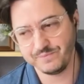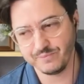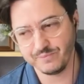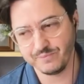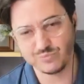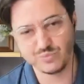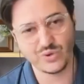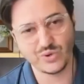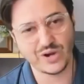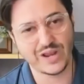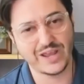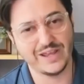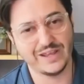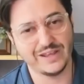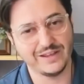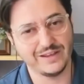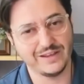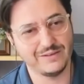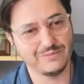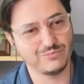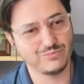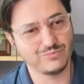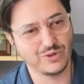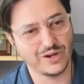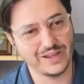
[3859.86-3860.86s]
brand
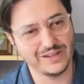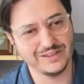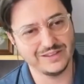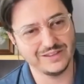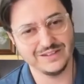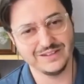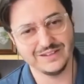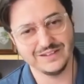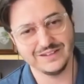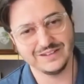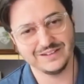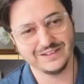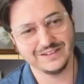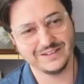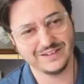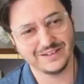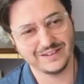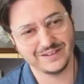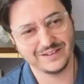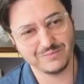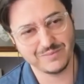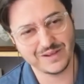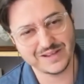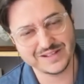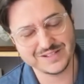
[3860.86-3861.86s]
uh, branding
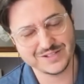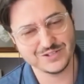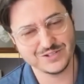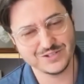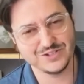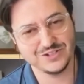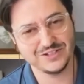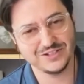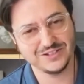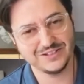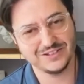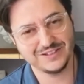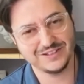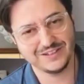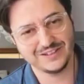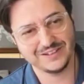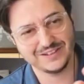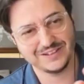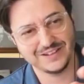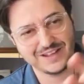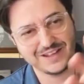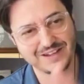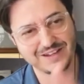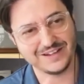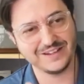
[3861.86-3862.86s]
and messaging
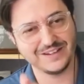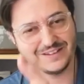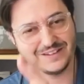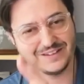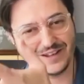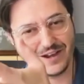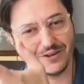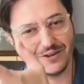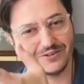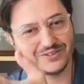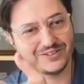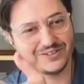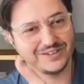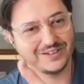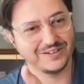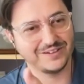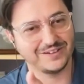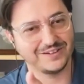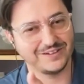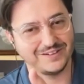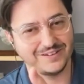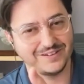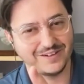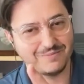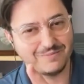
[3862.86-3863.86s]
and getting it out
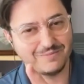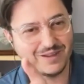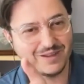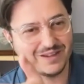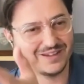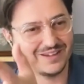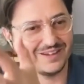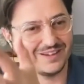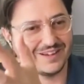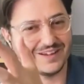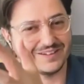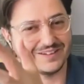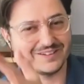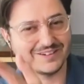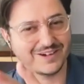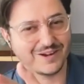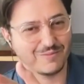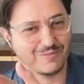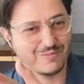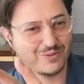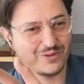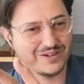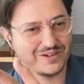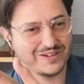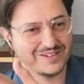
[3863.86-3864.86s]
there and making other
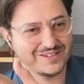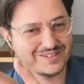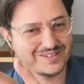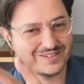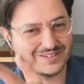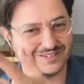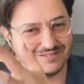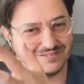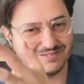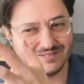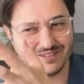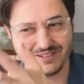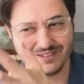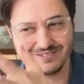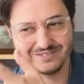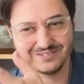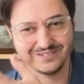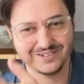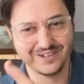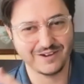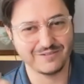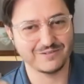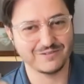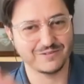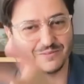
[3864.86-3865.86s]
companies and,
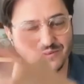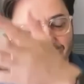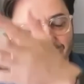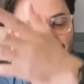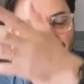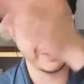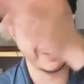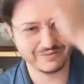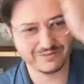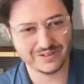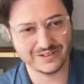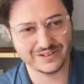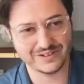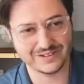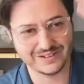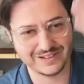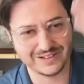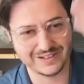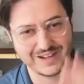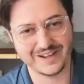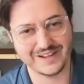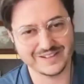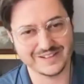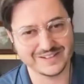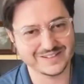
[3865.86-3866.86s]
and government whatever
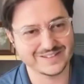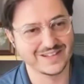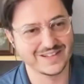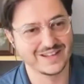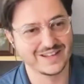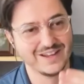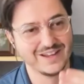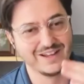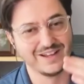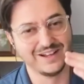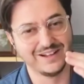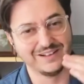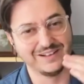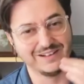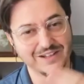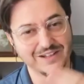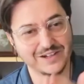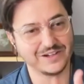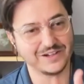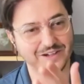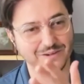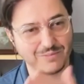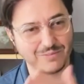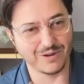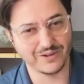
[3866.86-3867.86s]
clients
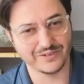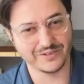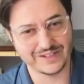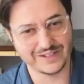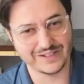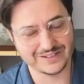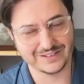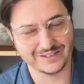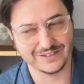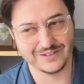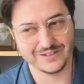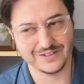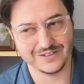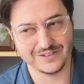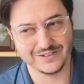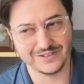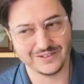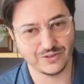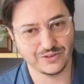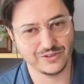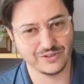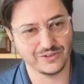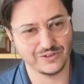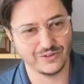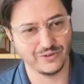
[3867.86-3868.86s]
learn about that technology
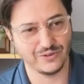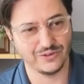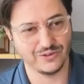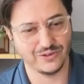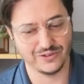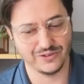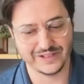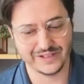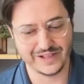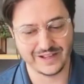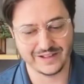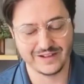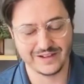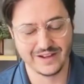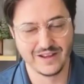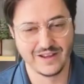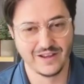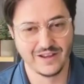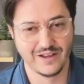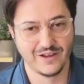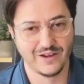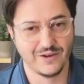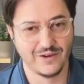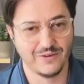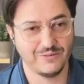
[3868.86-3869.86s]
all, all that
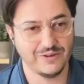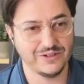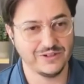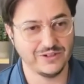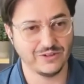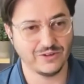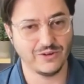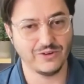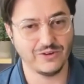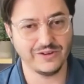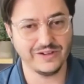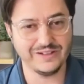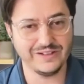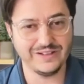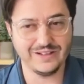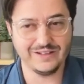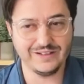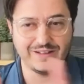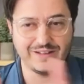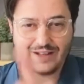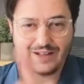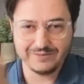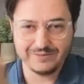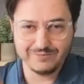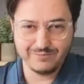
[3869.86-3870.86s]
when you're already at
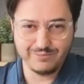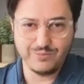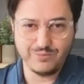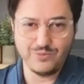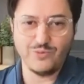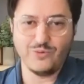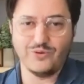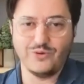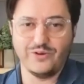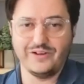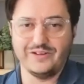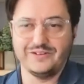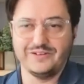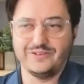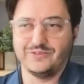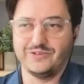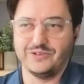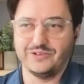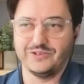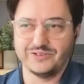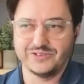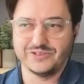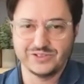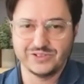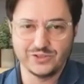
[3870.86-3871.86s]
that point
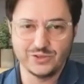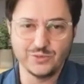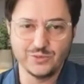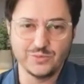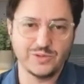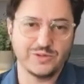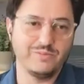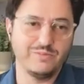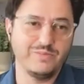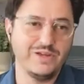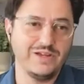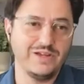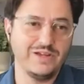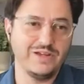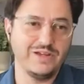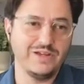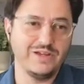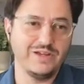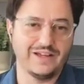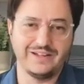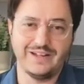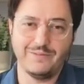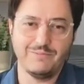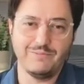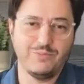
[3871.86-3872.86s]
you're super big
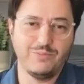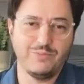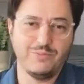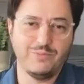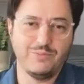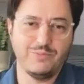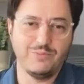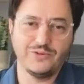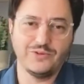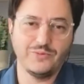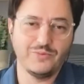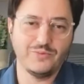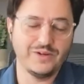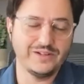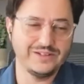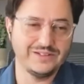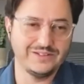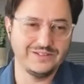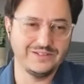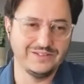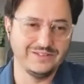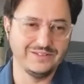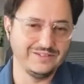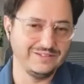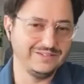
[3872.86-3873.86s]
at that point you don't want
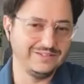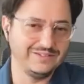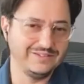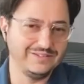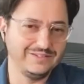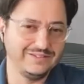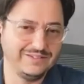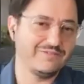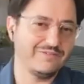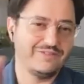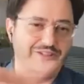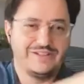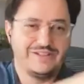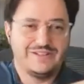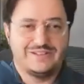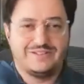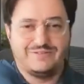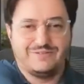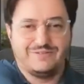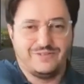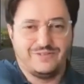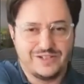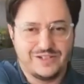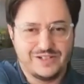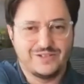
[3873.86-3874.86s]
none of these
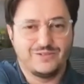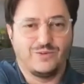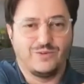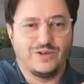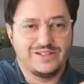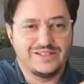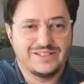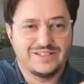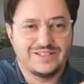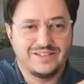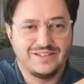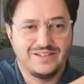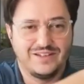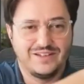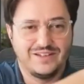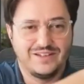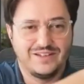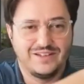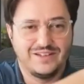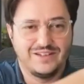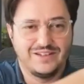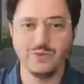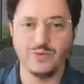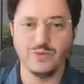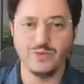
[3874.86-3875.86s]
first ones
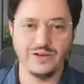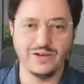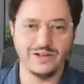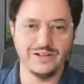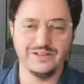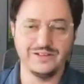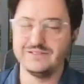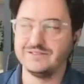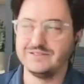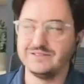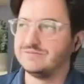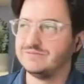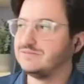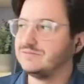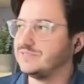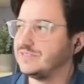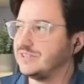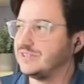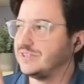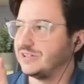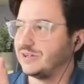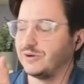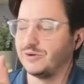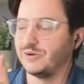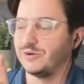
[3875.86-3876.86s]
you want
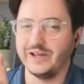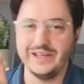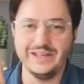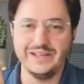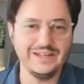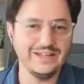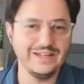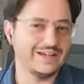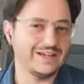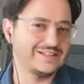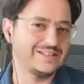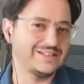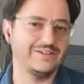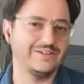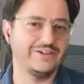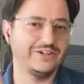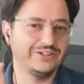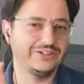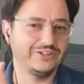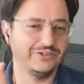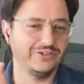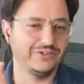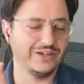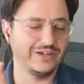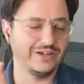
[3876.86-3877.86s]
you know any
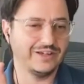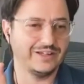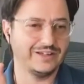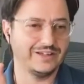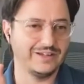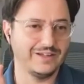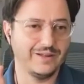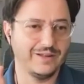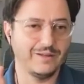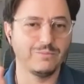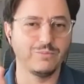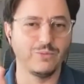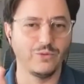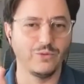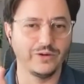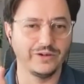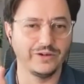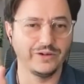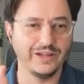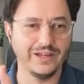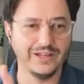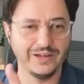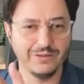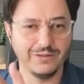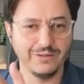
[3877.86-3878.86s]
acceleration you can get at that point
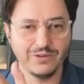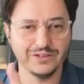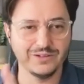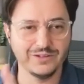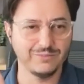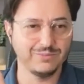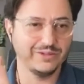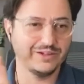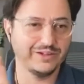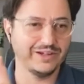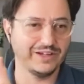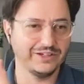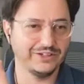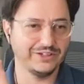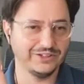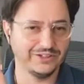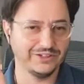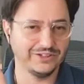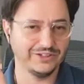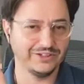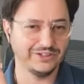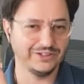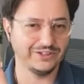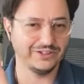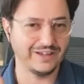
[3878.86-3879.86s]
any multiplication
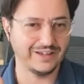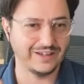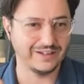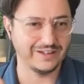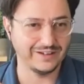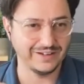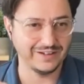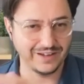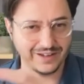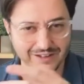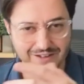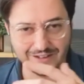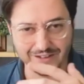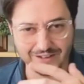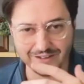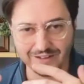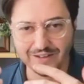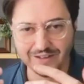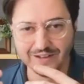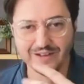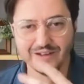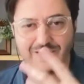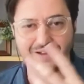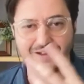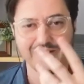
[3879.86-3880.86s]
you can get
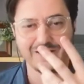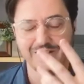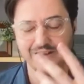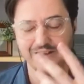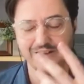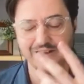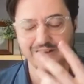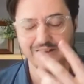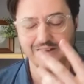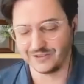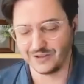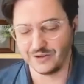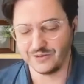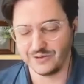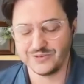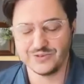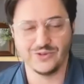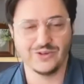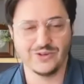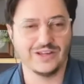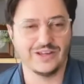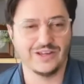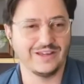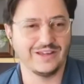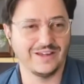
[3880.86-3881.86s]
any uh, growth
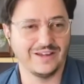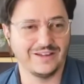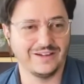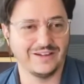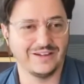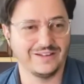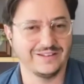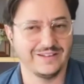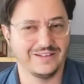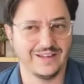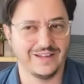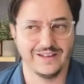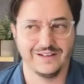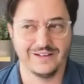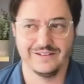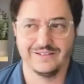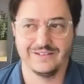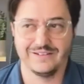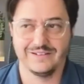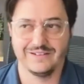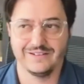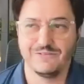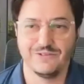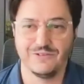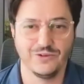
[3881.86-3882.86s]
you can get. And then
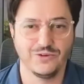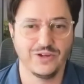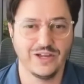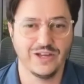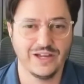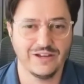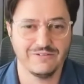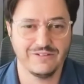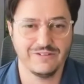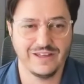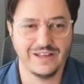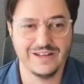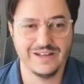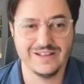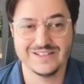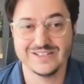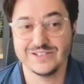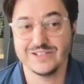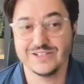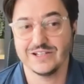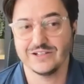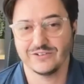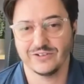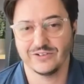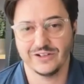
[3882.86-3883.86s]
if you have any
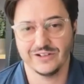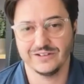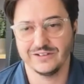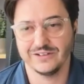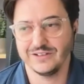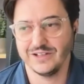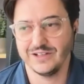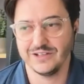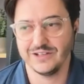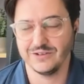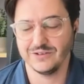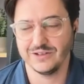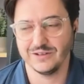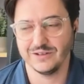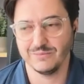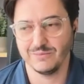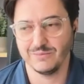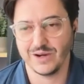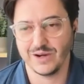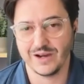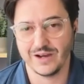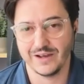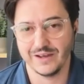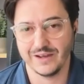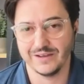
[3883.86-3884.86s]
secret that you can
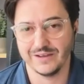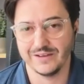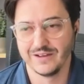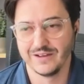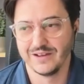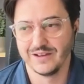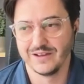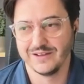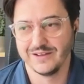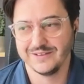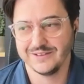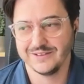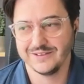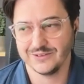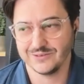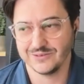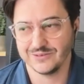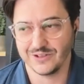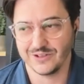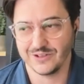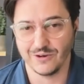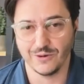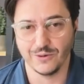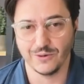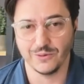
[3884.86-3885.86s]
buy to
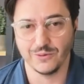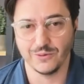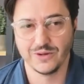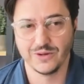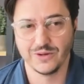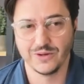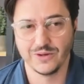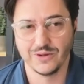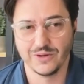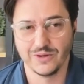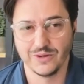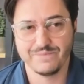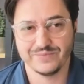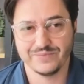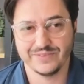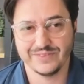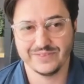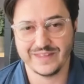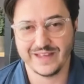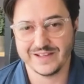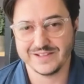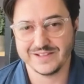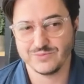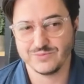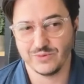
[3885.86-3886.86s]
grow,
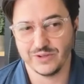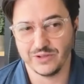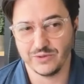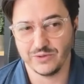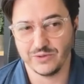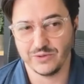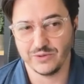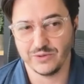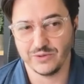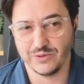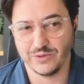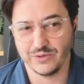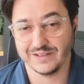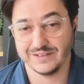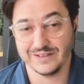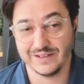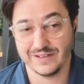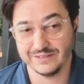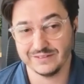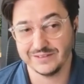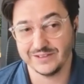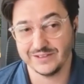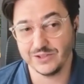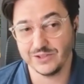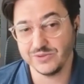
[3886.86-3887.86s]
that's when you want. And
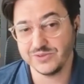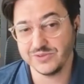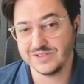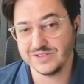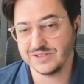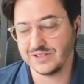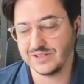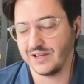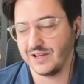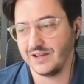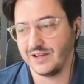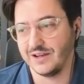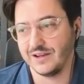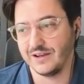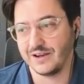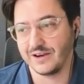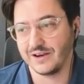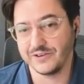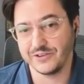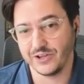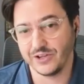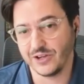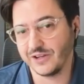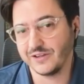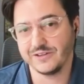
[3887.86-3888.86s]
that, those uh,
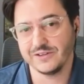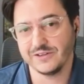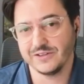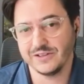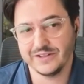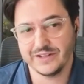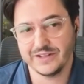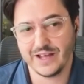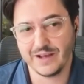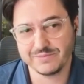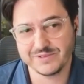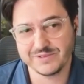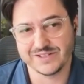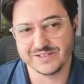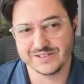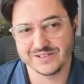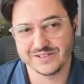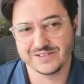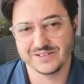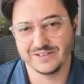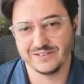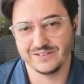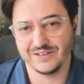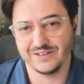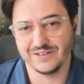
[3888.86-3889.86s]
are not early adopters.